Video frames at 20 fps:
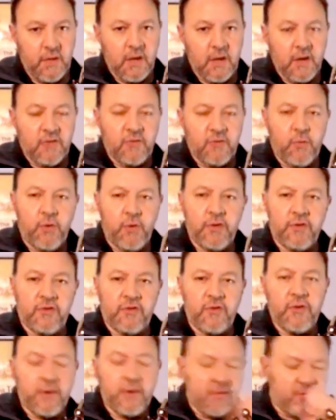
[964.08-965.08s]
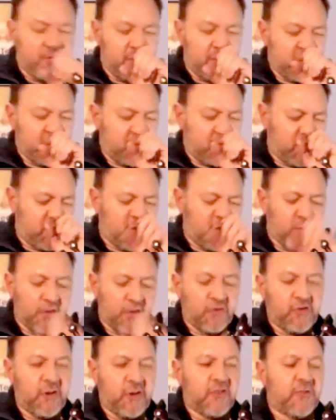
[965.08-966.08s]
what you're doing, we just call
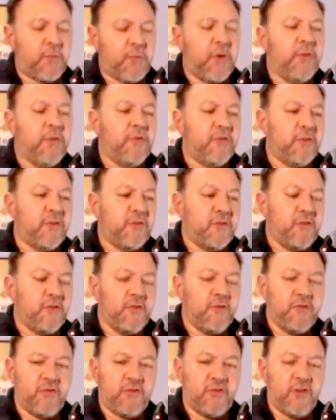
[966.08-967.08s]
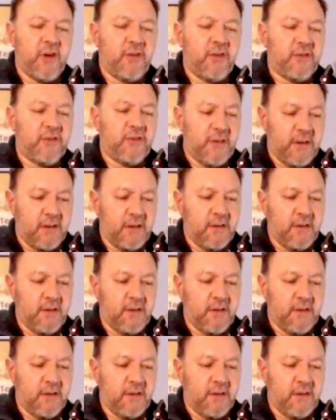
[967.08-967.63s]
it transposing. So you're starting here.